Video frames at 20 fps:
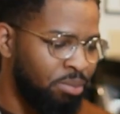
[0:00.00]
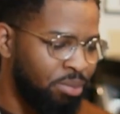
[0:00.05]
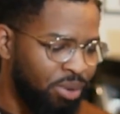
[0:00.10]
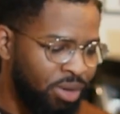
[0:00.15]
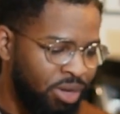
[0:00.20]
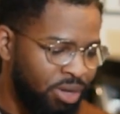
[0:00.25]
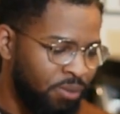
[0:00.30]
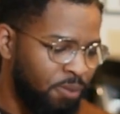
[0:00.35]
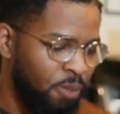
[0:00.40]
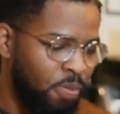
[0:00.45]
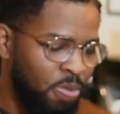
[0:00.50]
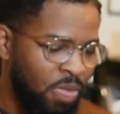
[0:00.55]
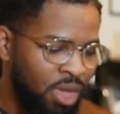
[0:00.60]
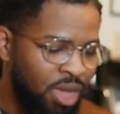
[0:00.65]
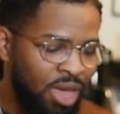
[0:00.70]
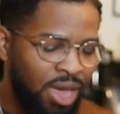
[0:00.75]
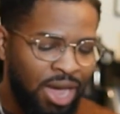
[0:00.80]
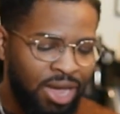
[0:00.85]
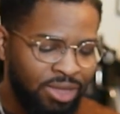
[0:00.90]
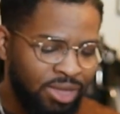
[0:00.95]
But
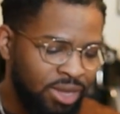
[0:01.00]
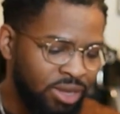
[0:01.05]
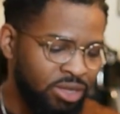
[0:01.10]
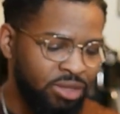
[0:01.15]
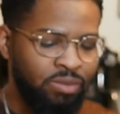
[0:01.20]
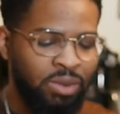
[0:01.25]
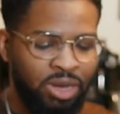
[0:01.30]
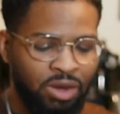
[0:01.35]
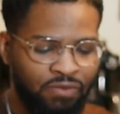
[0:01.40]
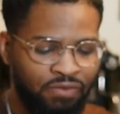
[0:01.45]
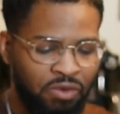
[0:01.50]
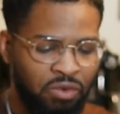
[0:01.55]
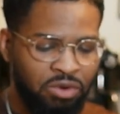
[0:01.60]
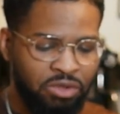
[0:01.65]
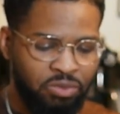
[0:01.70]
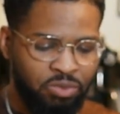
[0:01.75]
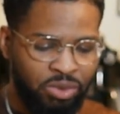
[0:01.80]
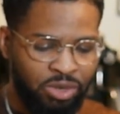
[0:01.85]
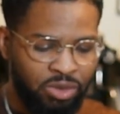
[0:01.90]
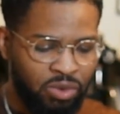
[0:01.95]
I think this microphone
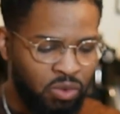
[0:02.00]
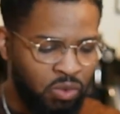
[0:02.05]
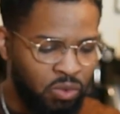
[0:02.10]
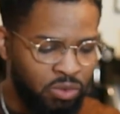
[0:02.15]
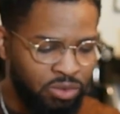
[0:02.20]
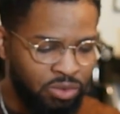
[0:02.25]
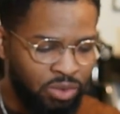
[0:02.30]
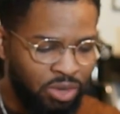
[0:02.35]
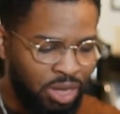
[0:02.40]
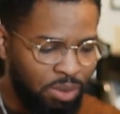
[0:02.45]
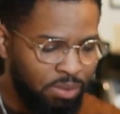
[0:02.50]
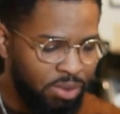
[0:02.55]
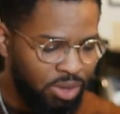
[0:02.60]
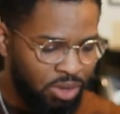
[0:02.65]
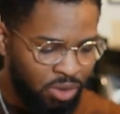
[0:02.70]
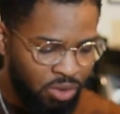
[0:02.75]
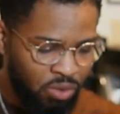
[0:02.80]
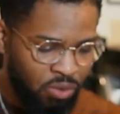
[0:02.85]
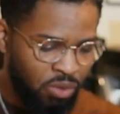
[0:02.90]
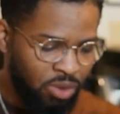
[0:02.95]
is pretty cool. So let me
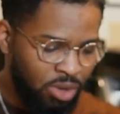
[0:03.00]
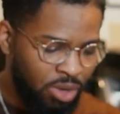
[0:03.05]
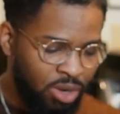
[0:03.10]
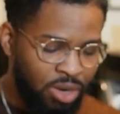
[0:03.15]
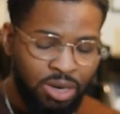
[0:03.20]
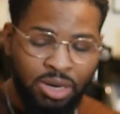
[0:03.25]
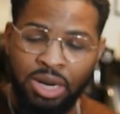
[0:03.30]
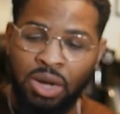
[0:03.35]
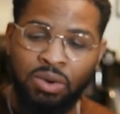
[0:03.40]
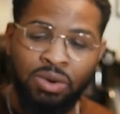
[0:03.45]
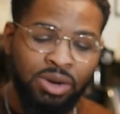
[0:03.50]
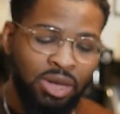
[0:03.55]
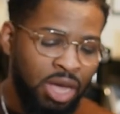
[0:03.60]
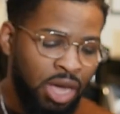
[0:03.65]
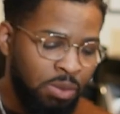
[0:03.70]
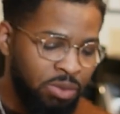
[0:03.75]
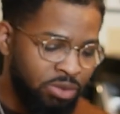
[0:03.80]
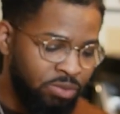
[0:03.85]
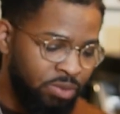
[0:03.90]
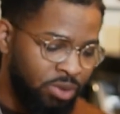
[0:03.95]
know down in the
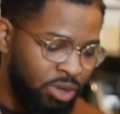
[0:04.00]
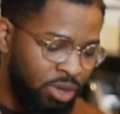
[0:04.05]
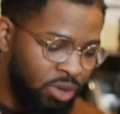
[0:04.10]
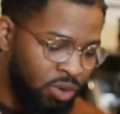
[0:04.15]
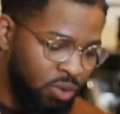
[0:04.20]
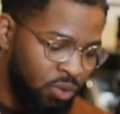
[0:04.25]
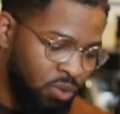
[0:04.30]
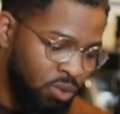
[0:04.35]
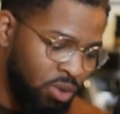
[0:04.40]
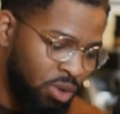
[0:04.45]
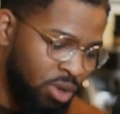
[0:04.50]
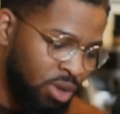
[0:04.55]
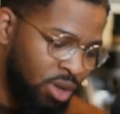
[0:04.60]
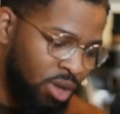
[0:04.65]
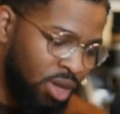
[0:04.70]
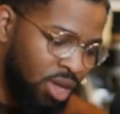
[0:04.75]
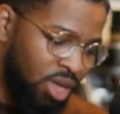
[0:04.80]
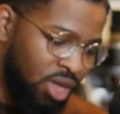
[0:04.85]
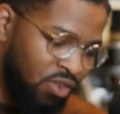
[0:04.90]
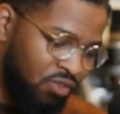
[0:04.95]
comments below
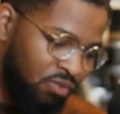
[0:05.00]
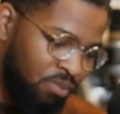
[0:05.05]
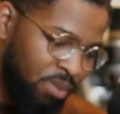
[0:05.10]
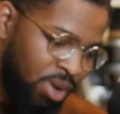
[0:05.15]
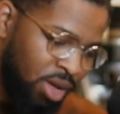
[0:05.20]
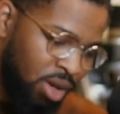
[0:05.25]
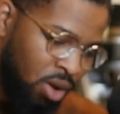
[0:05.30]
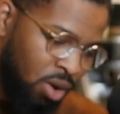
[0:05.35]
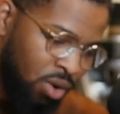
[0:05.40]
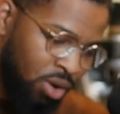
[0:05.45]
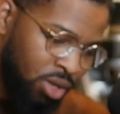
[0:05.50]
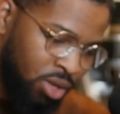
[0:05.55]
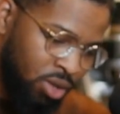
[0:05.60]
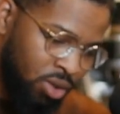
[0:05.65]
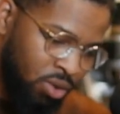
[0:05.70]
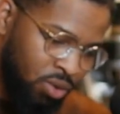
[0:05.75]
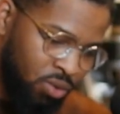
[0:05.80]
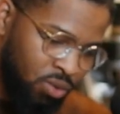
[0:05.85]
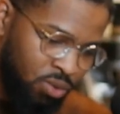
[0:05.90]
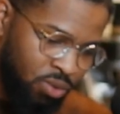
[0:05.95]
if my
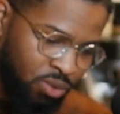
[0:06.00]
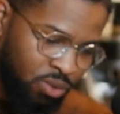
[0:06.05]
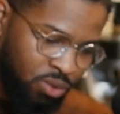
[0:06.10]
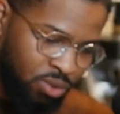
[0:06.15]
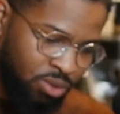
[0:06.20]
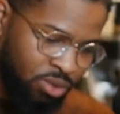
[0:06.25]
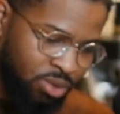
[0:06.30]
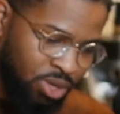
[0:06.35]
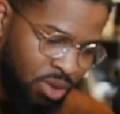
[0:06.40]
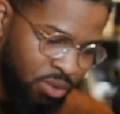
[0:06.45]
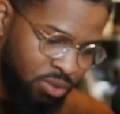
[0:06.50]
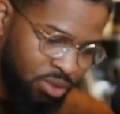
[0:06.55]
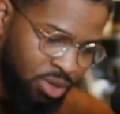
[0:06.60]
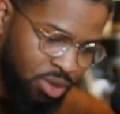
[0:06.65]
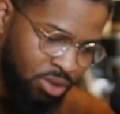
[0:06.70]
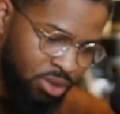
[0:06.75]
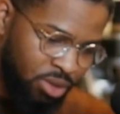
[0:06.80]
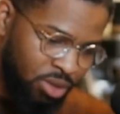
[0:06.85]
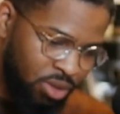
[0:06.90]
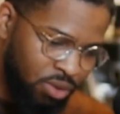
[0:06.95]
audio sounds
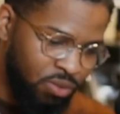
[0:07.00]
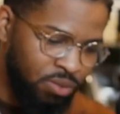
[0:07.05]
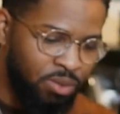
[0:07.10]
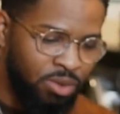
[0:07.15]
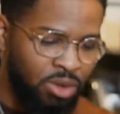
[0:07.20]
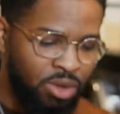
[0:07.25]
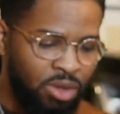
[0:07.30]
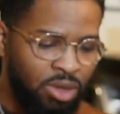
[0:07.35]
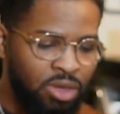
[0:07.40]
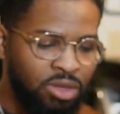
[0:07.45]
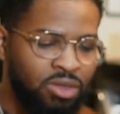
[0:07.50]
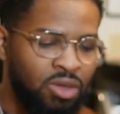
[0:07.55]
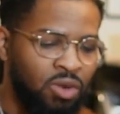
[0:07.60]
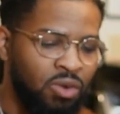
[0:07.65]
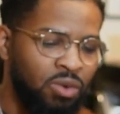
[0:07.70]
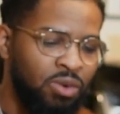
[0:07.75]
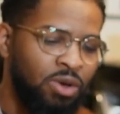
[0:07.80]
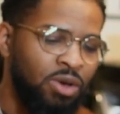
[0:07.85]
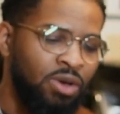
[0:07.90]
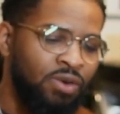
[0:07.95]
good to you.
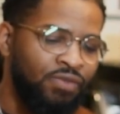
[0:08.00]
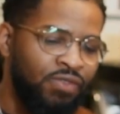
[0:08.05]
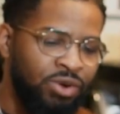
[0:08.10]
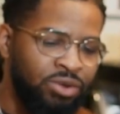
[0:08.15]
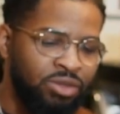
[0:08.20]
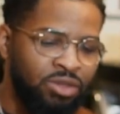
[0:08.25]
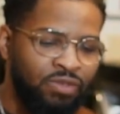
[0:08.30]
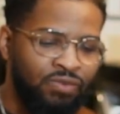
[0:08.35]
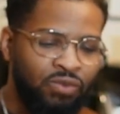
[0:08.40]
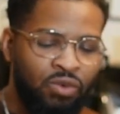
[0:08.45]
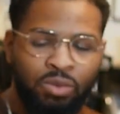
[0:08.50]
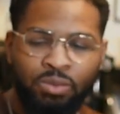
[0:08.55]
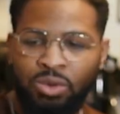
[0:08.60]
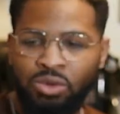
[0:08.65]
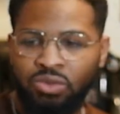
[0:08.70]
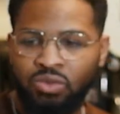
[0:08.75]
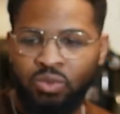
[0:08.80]
So first and foremost,